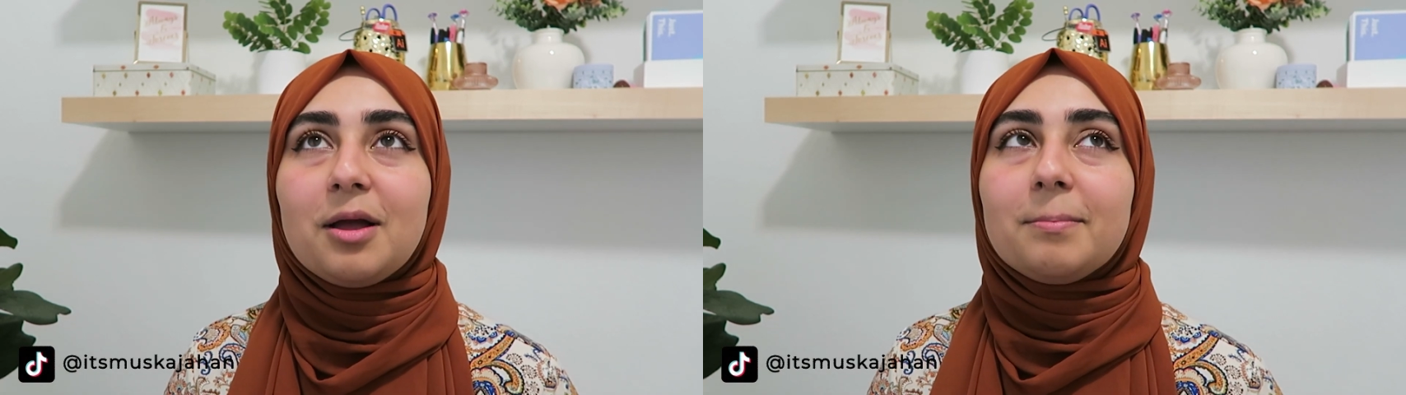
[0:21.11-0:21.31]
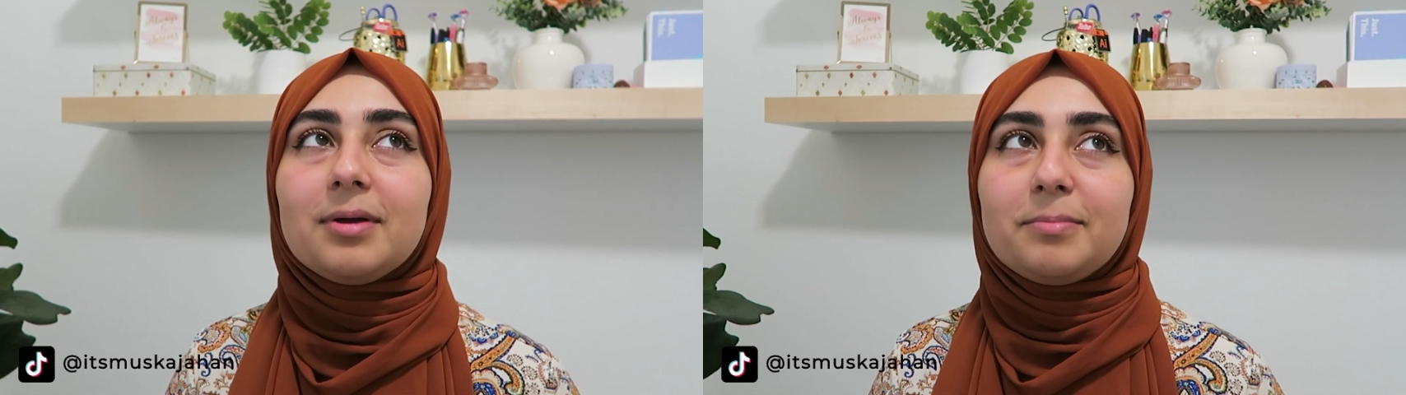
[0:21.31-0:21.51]

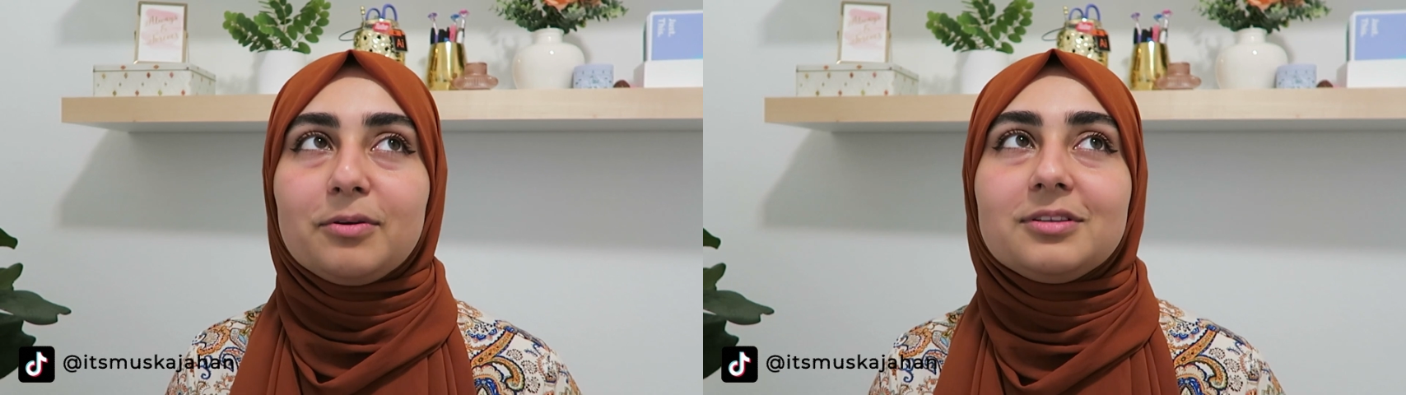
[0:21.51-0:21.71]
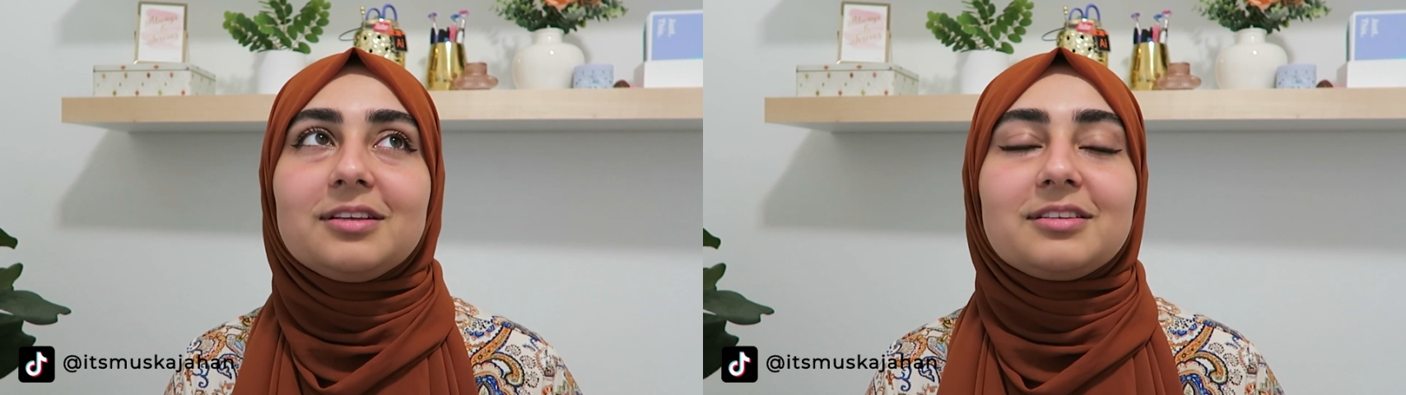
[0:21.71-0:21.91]
my
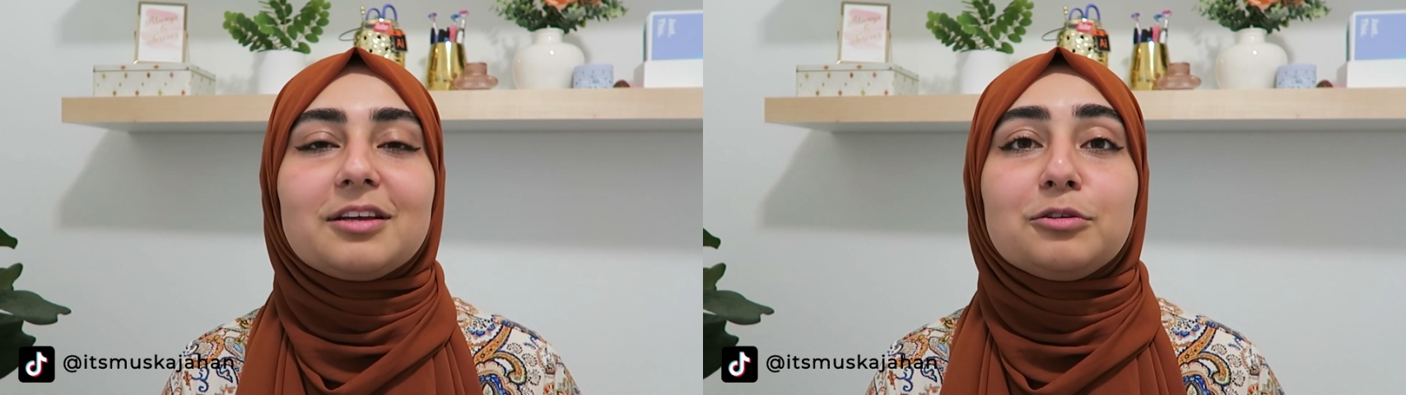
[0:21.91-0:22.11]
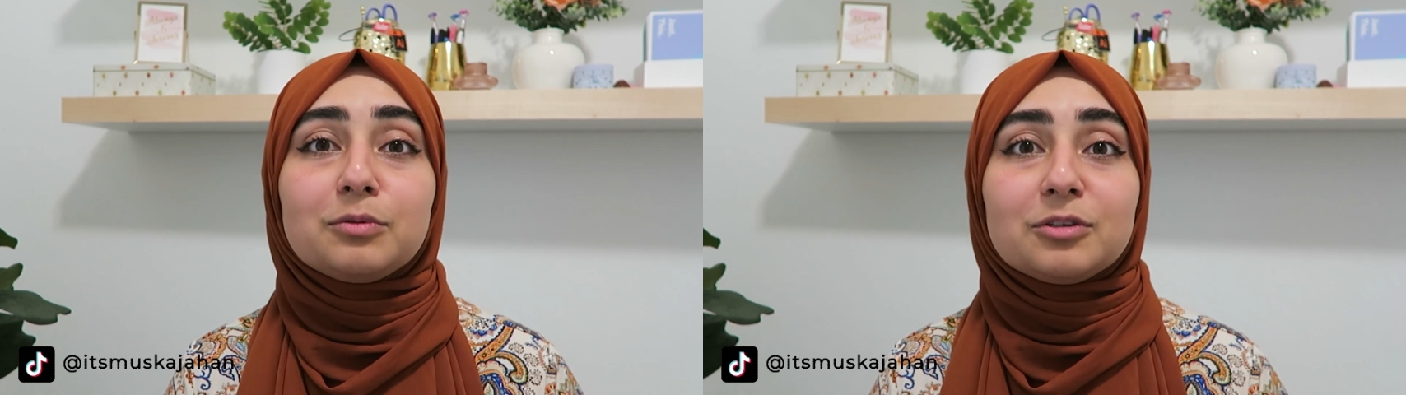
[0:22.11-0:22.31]
posting
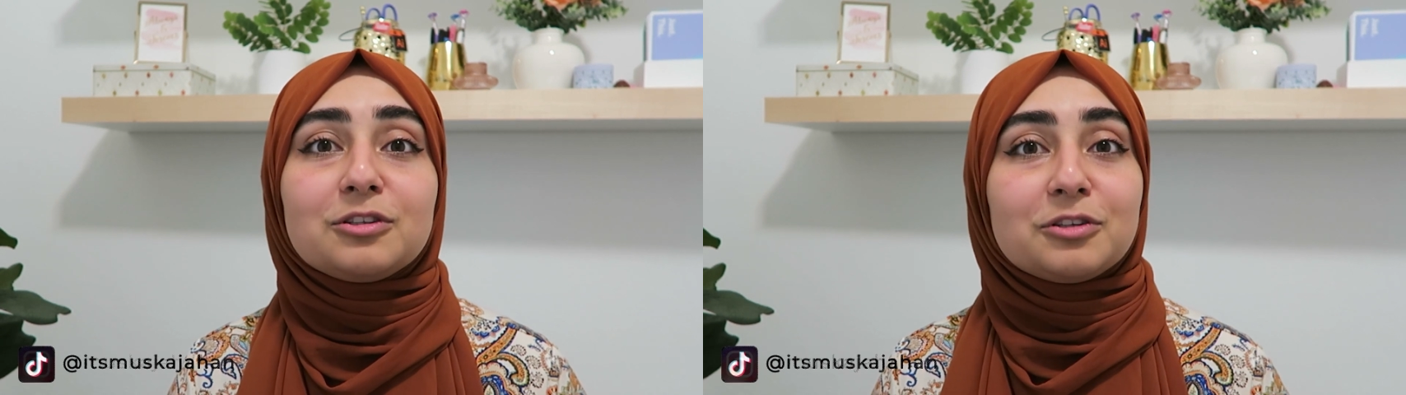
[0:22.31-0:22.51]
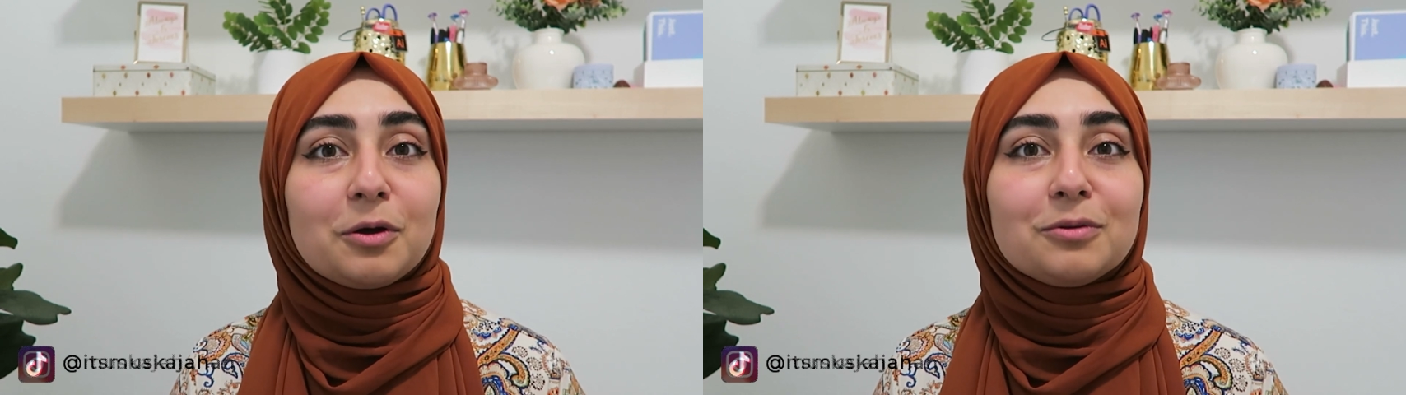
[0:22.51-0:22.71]
schedule was
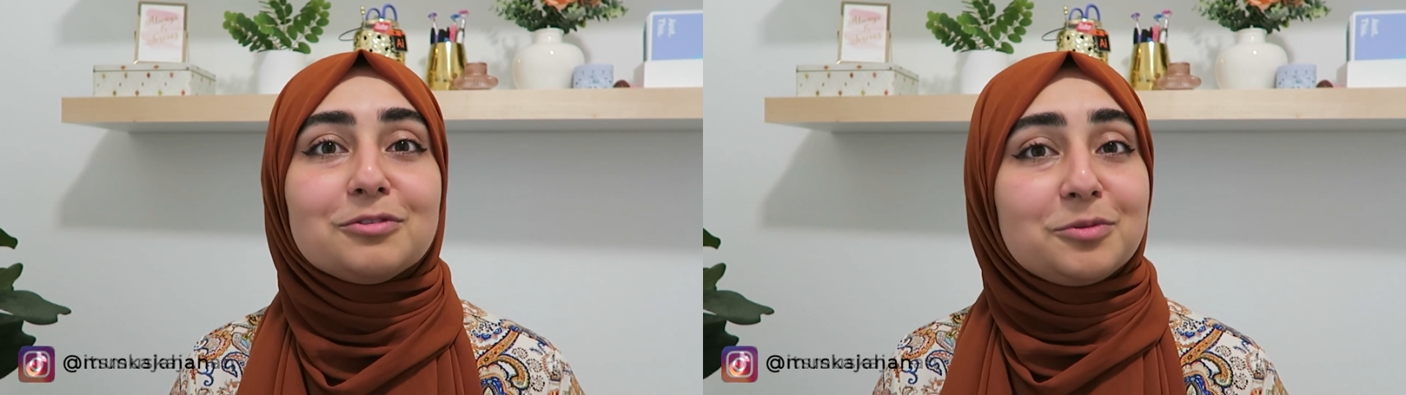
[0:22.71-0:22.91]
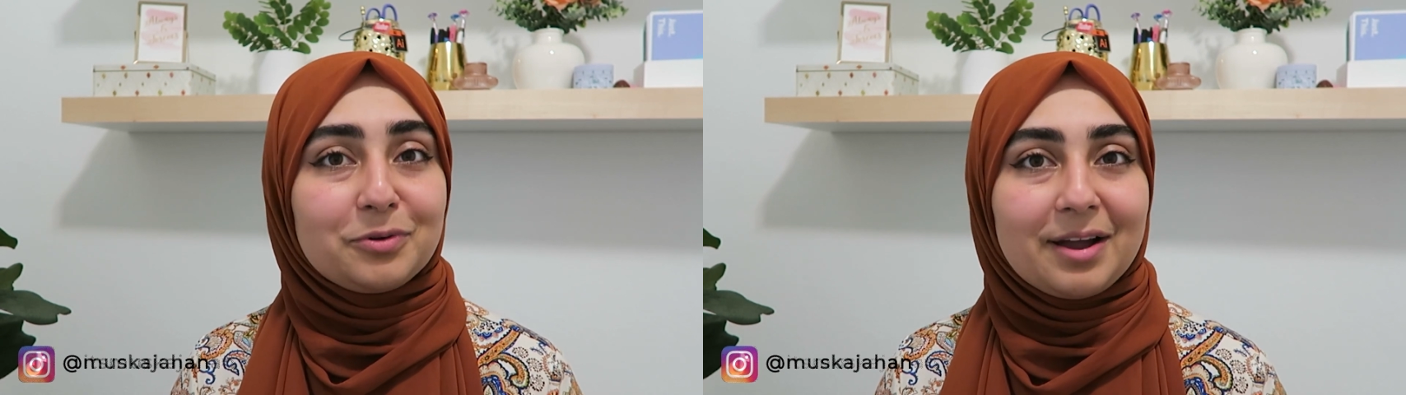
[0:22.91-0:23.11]
so
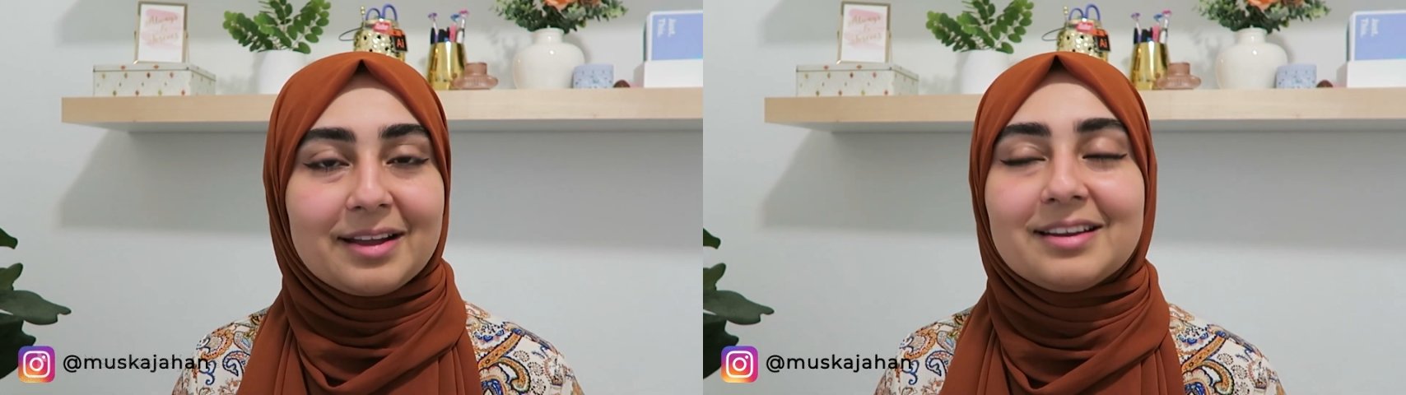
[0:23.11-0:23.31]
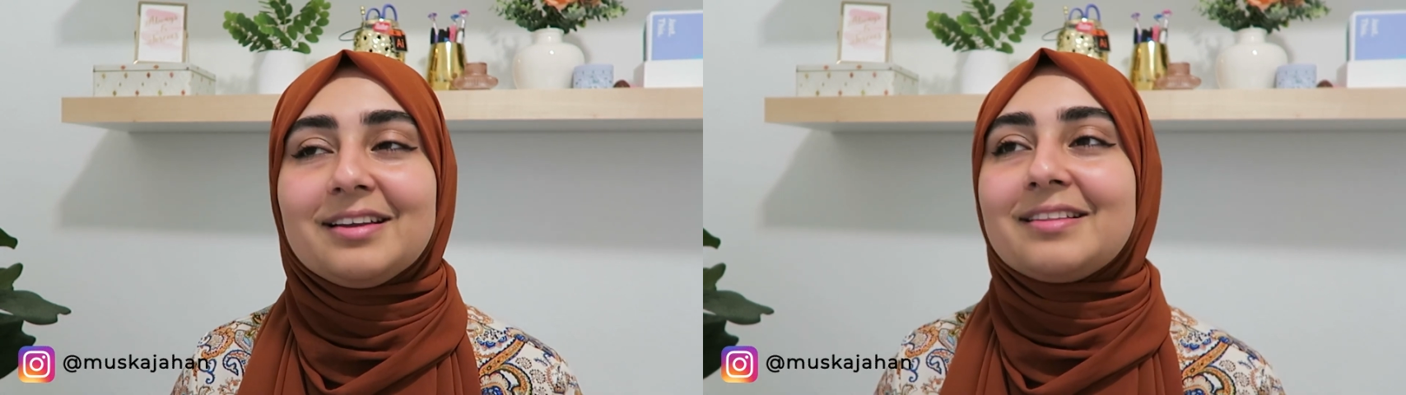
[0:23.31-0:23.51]

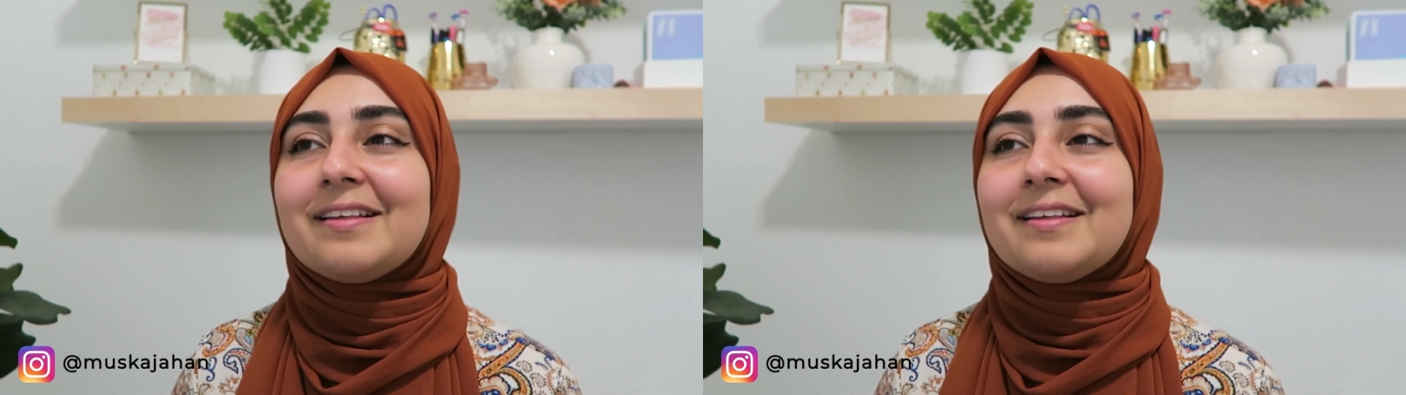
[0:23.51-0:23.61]
sporadic